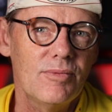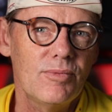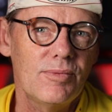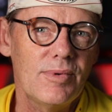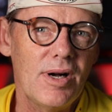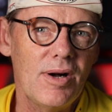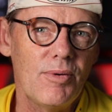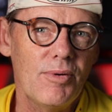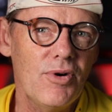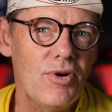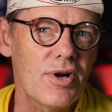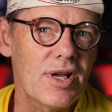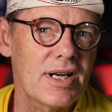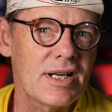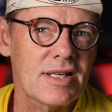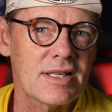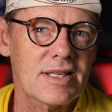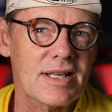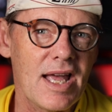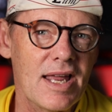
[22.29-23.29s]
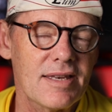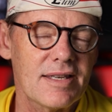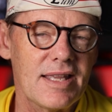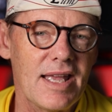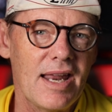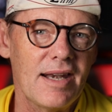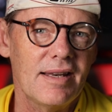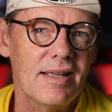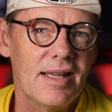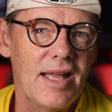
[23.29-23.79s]
Well, we're all going to discuss
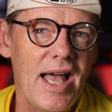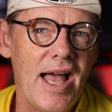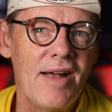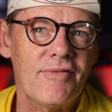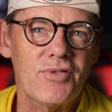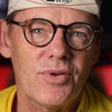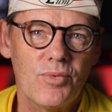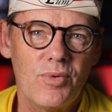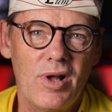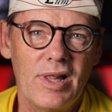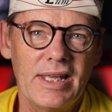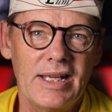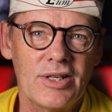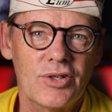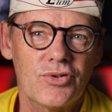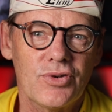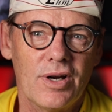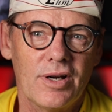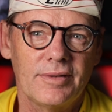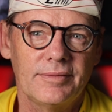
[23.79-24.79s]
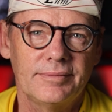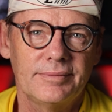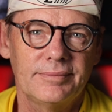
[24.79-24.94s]
that after roll intro.